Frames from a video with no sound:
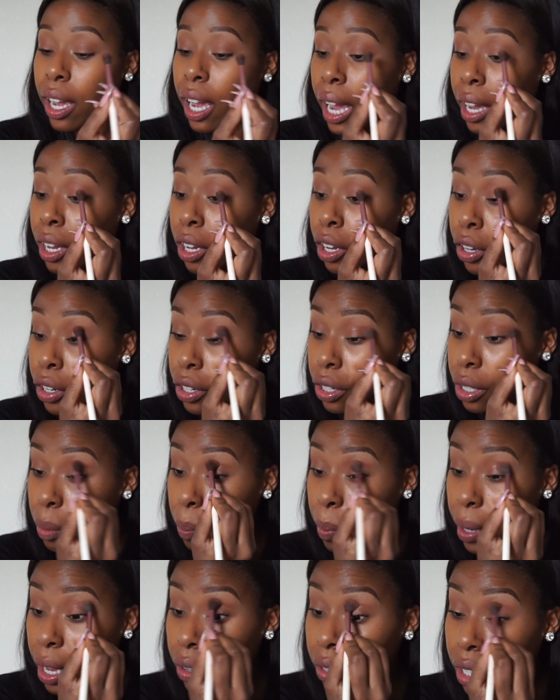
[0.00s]
I heard
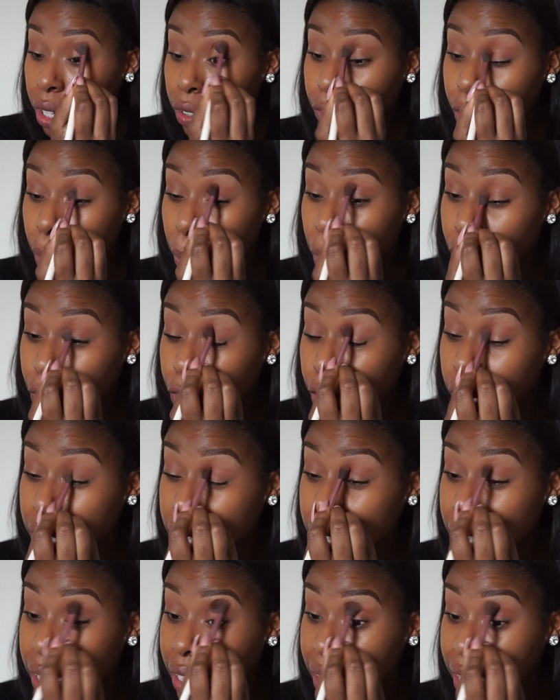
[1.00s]
about it from a
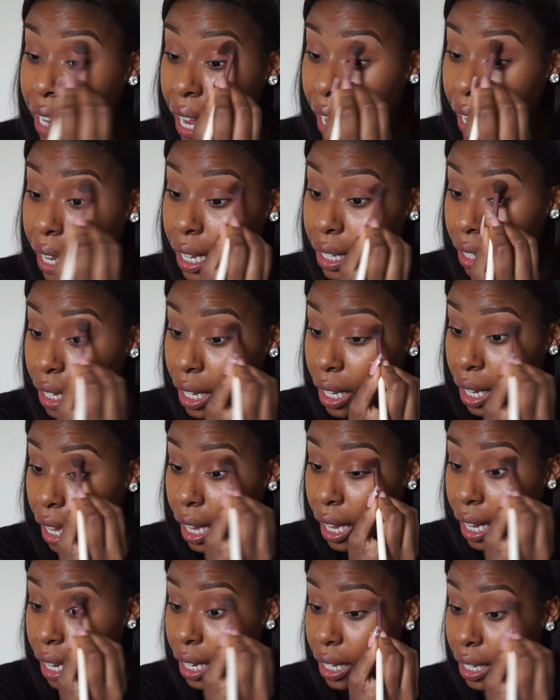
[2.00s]
friend's dad,
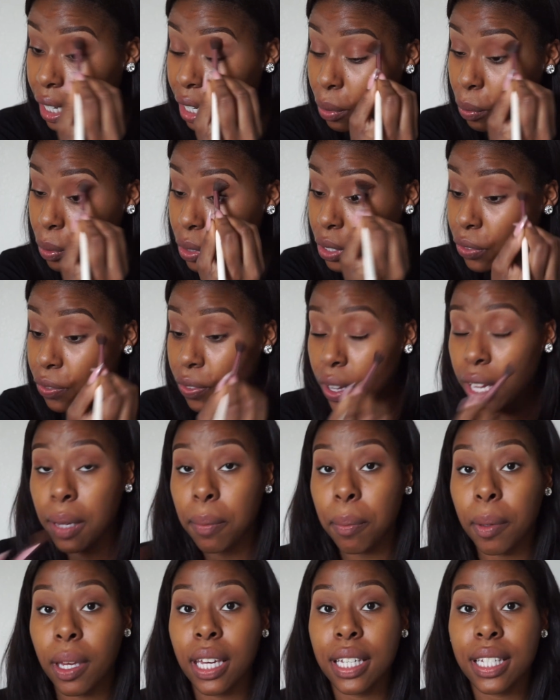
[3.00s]
and it was
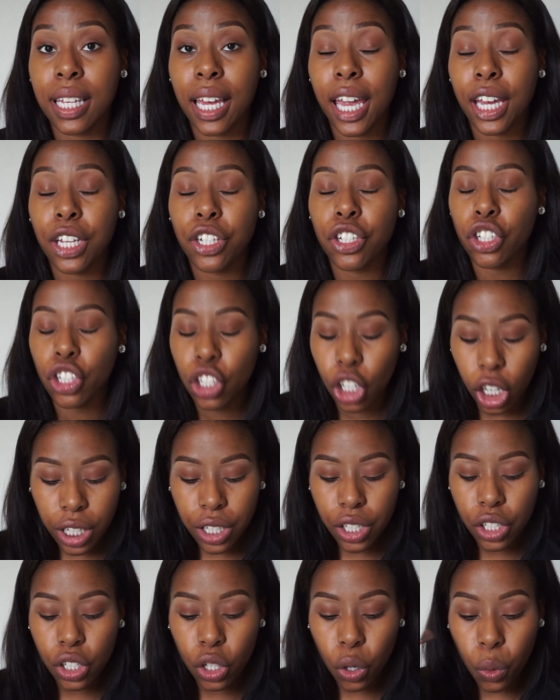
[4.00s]
fate because I had
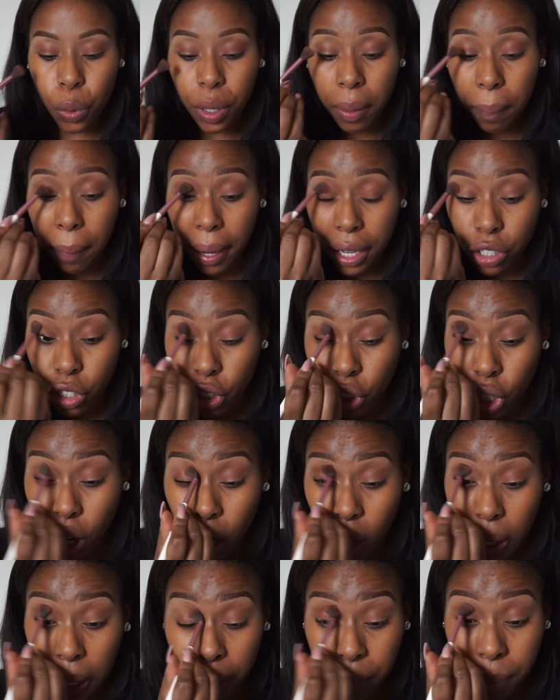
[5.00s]
just quit my
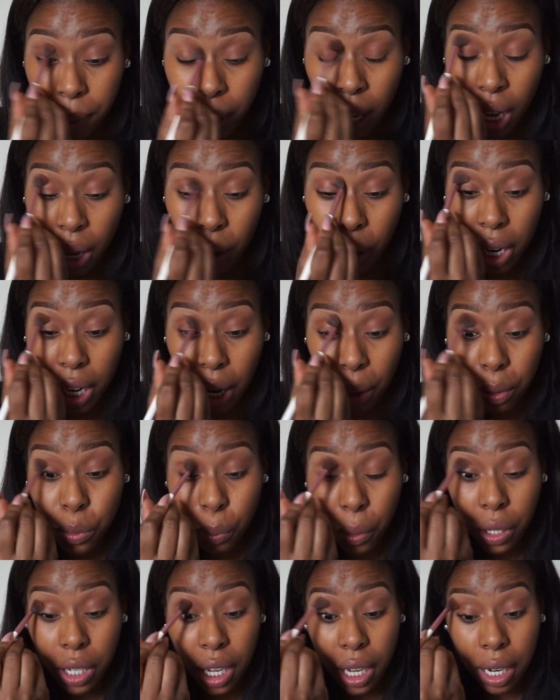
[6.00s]
job and I was
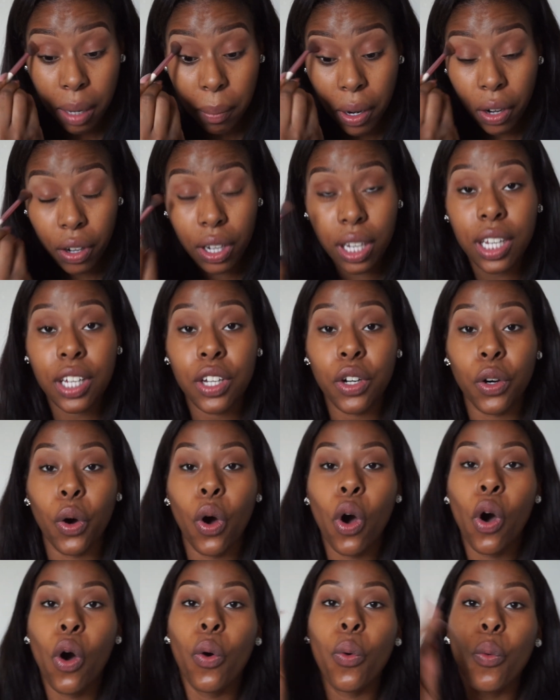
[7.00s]
working at American Eagle,
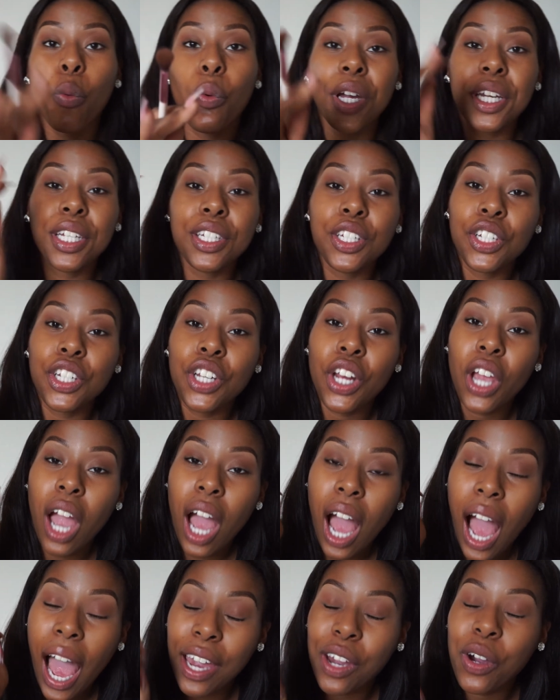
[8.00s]
which
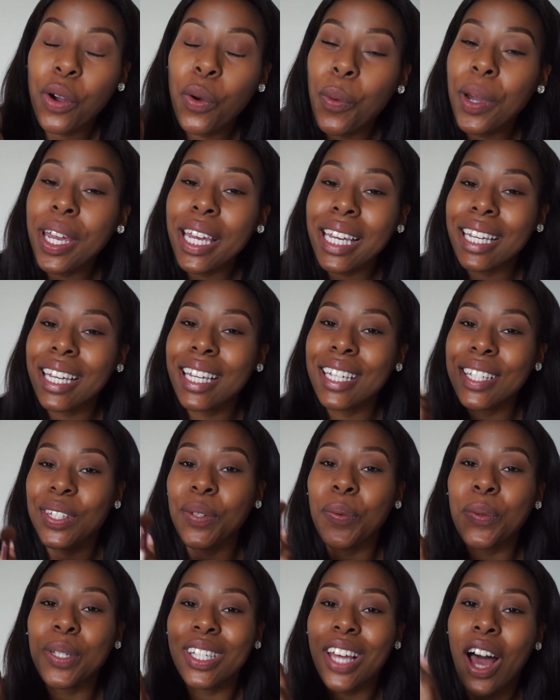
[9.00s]
I quit because it
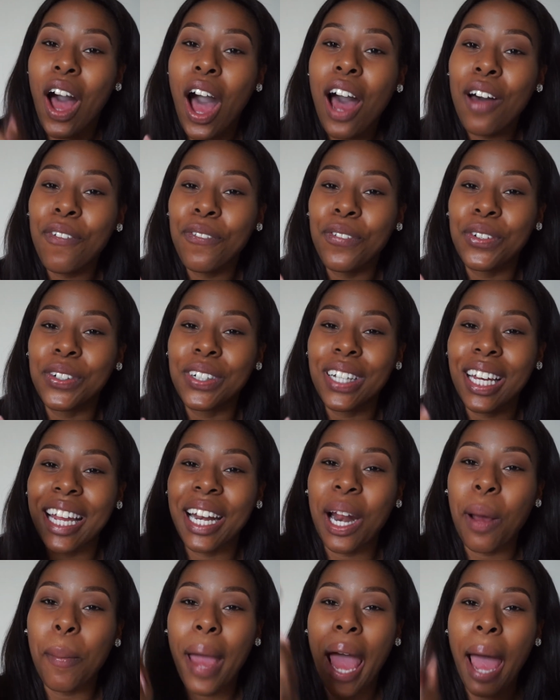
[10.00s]
was awful. And
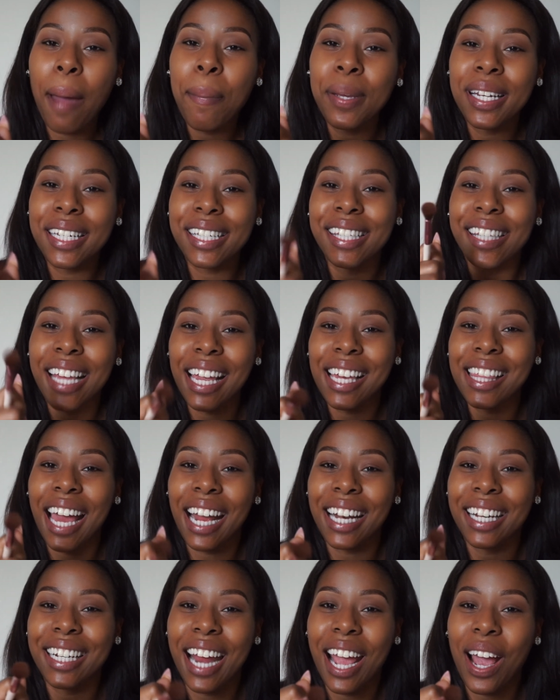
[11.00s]
I'm happy to say
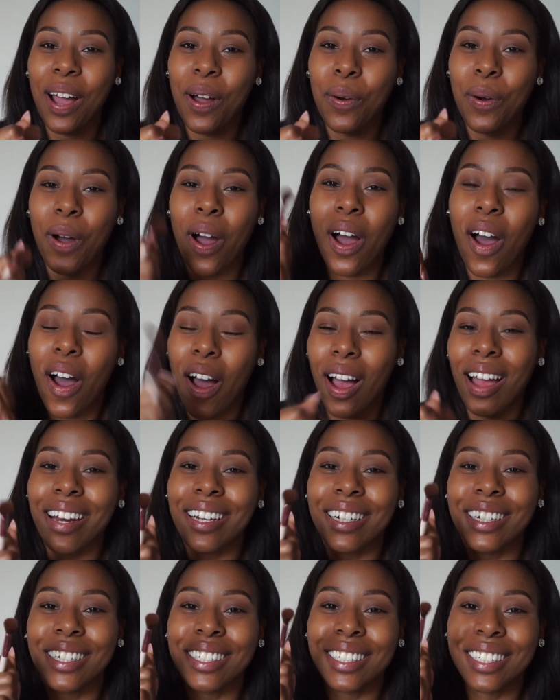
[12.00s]
that now
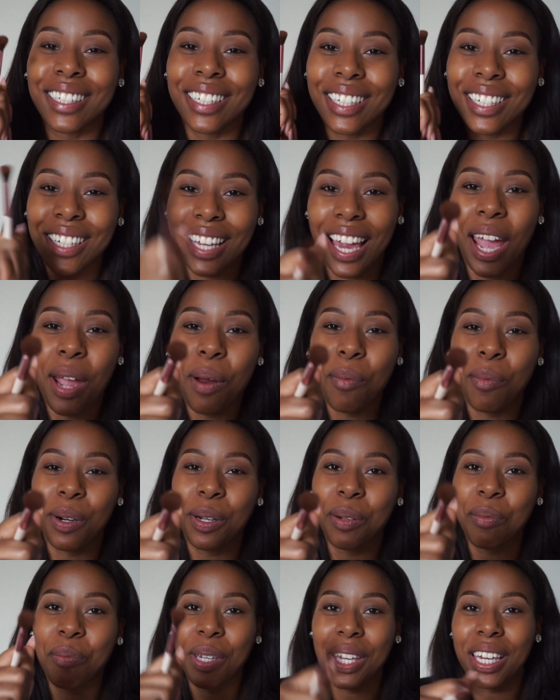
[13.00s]
on
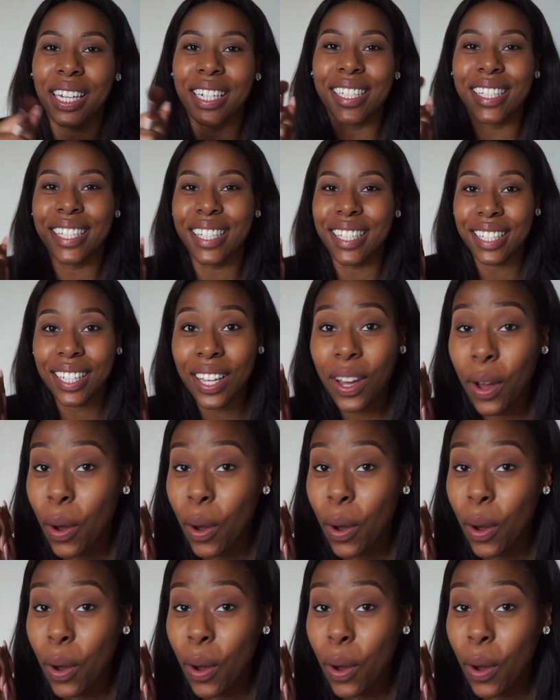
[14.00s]
camera because